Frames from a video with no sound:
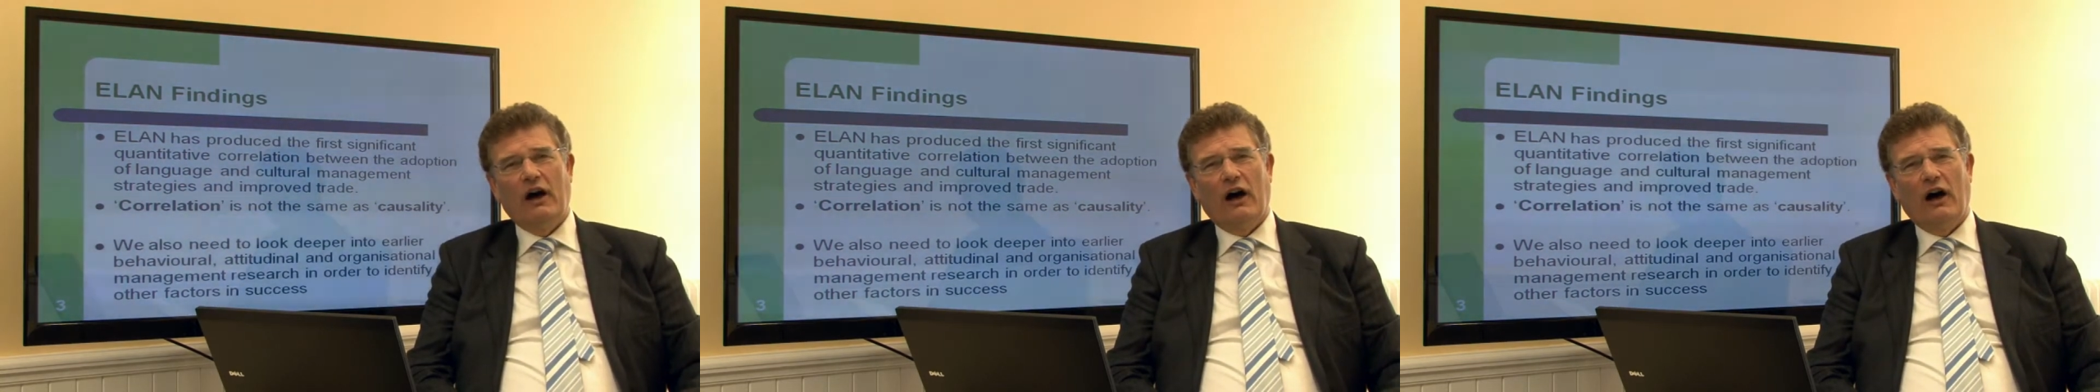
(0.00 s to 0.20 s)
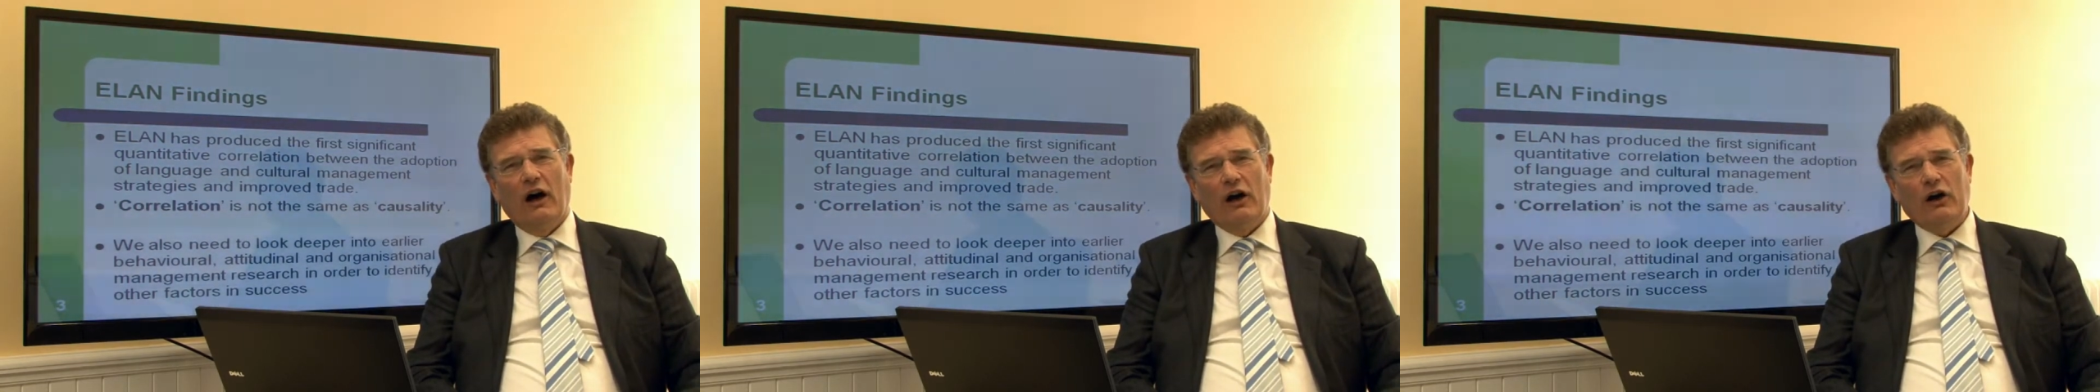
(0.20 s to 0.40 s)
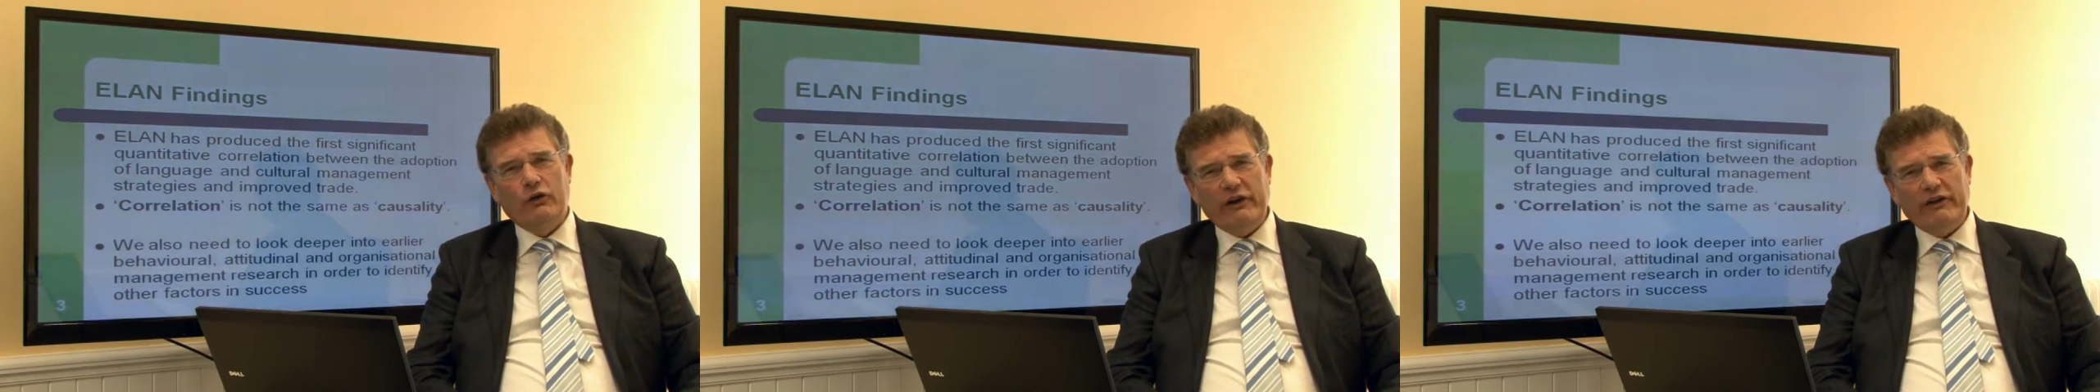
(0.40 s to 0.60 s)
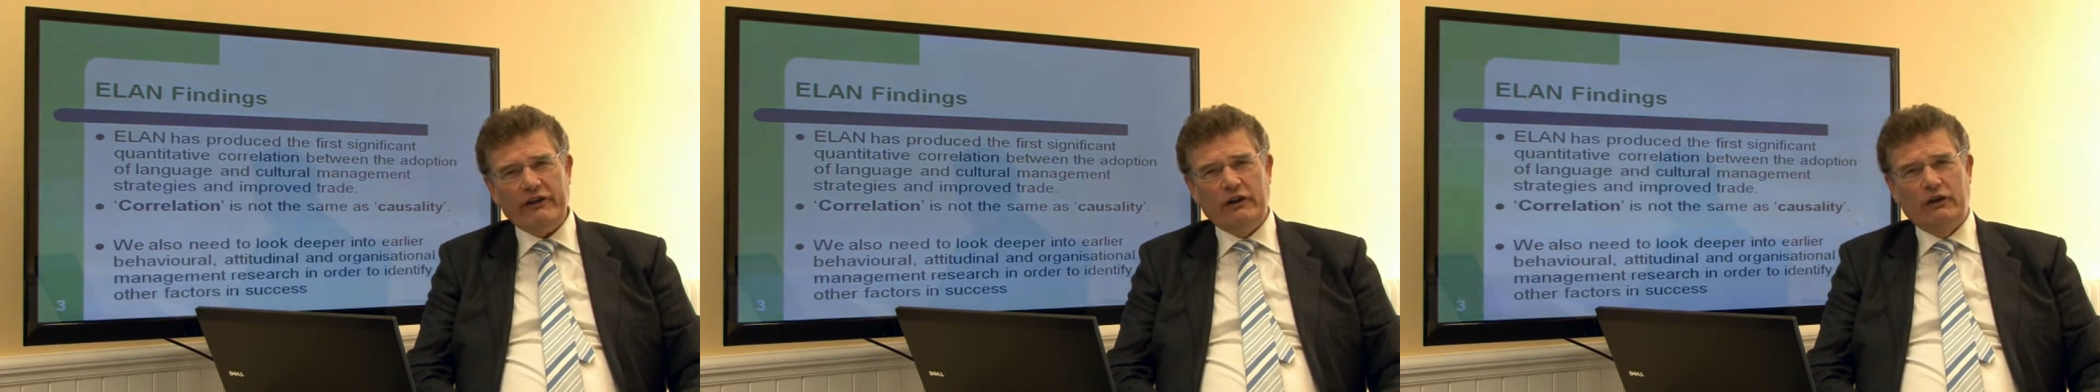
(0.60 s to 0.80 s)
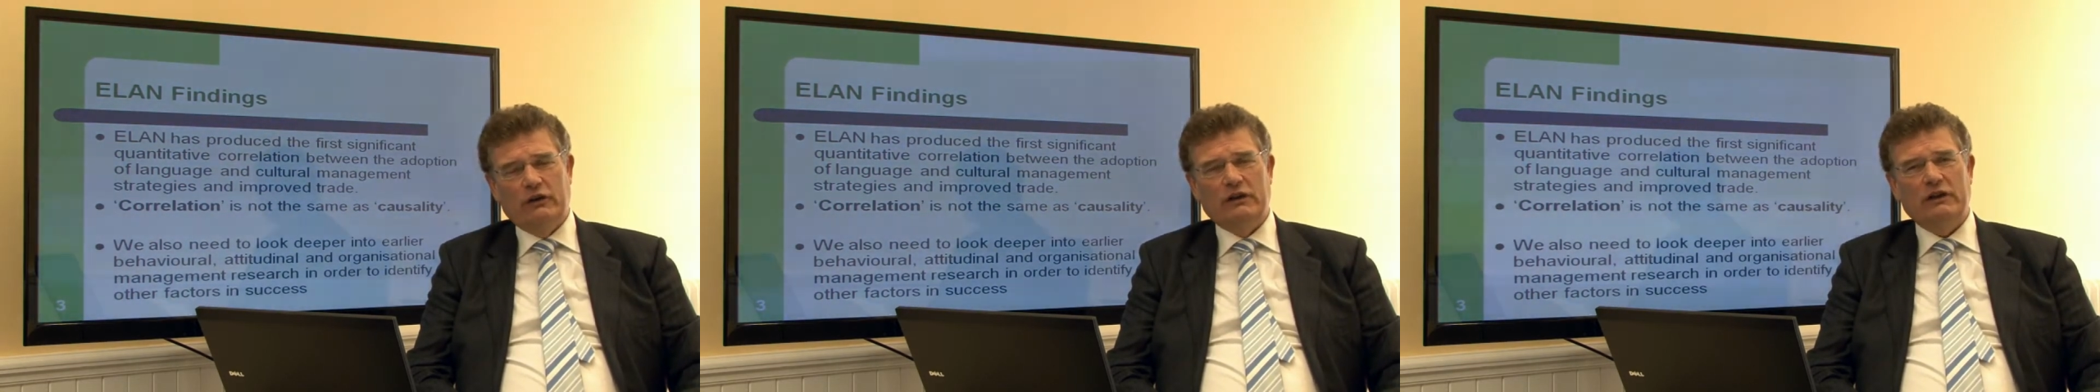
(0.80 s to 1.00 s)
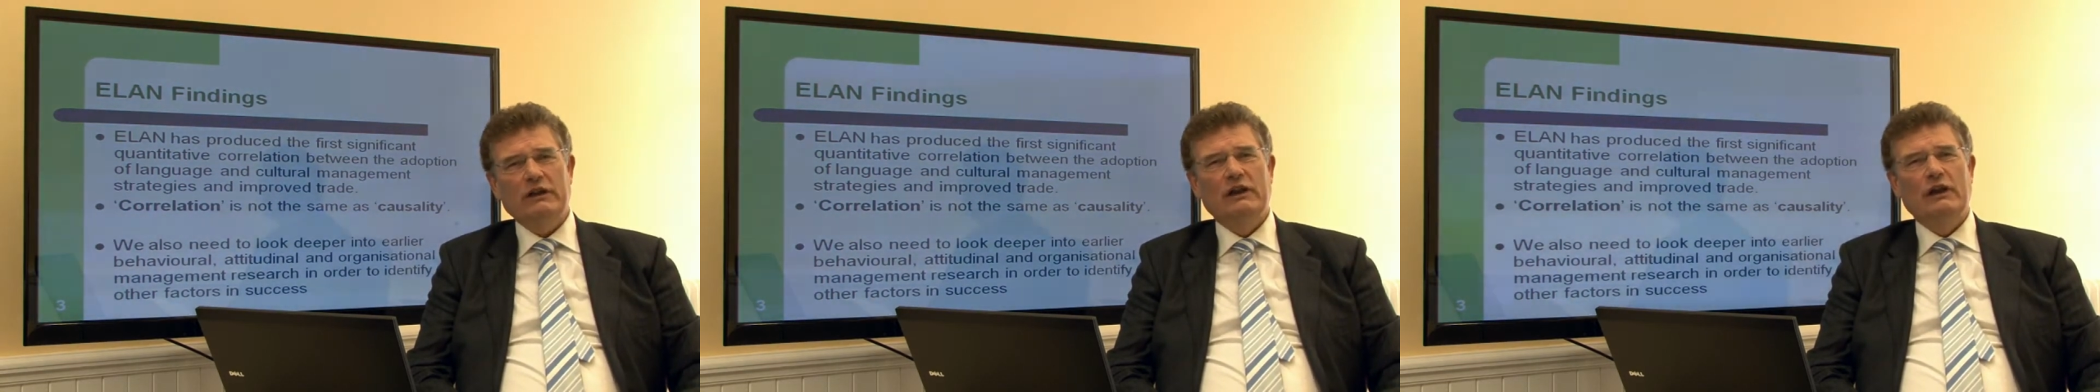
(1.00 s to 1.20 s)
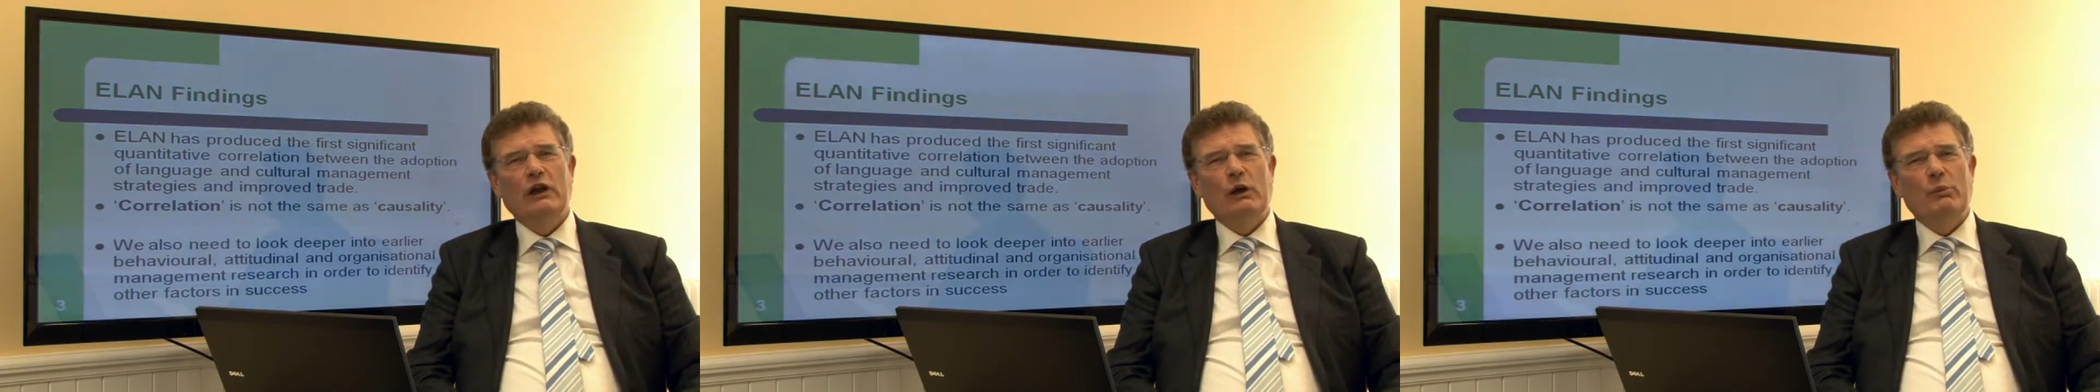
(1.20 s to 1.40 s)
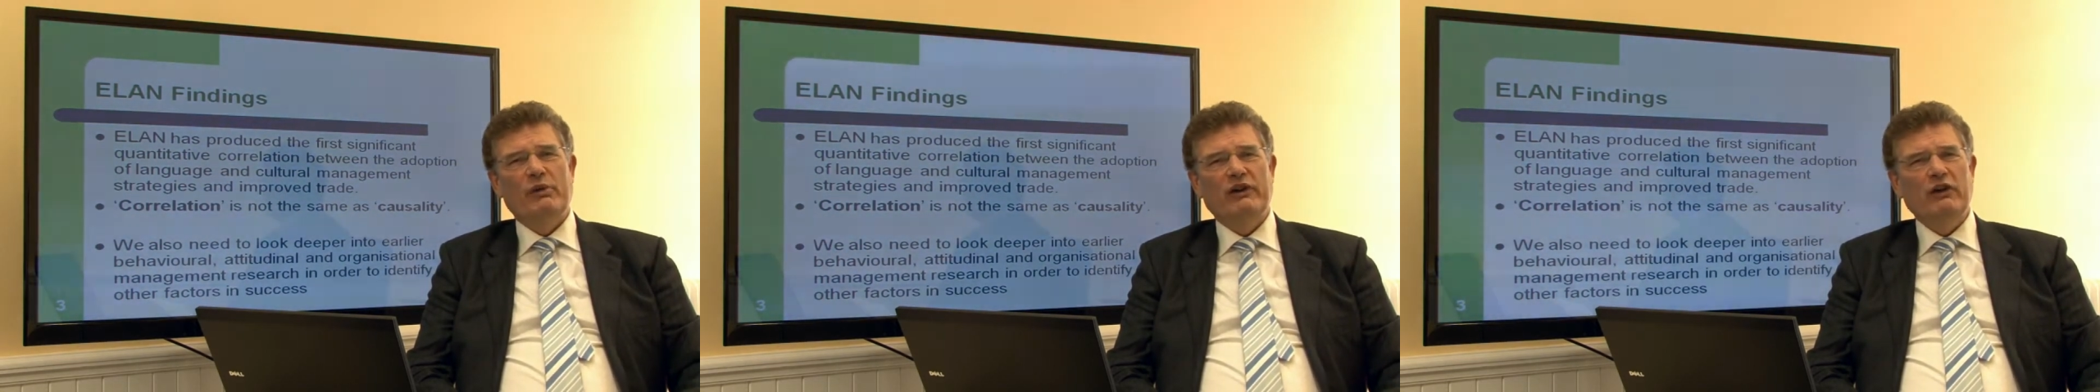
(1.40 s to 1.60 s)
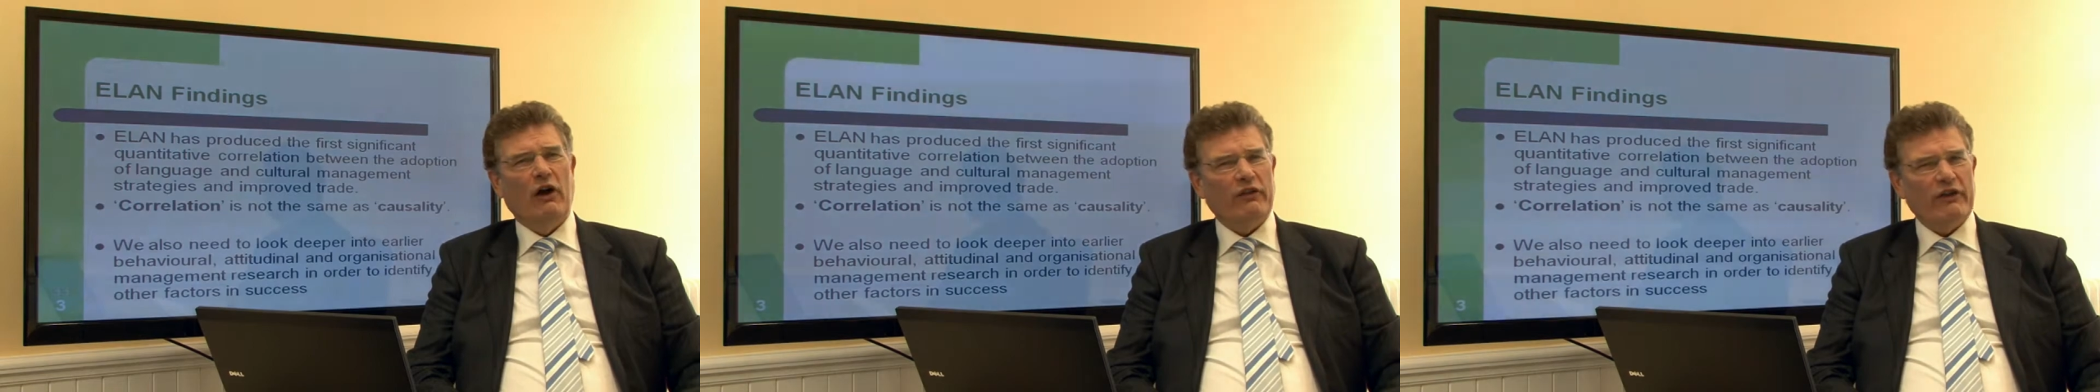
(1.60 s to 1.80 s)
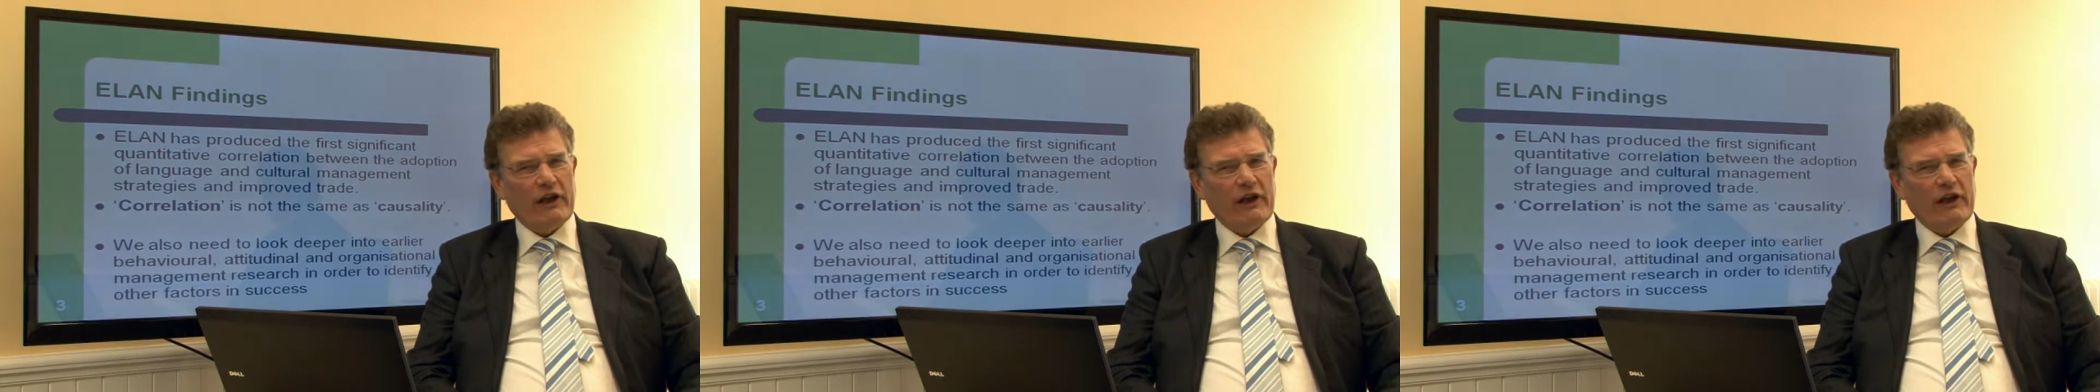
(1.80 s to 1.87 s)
are critical but not